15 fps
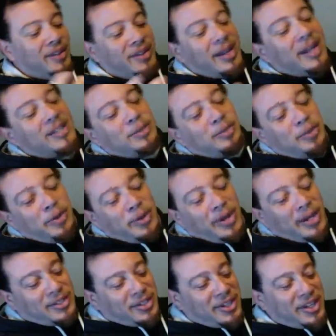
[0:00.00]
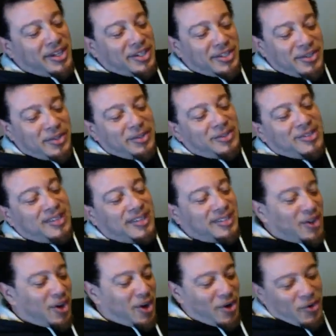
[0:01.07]
got your issues as
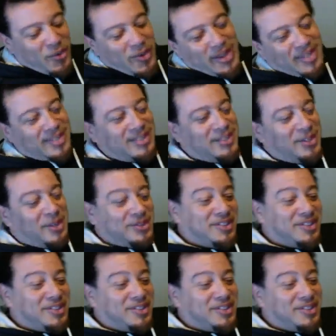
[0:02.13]
always.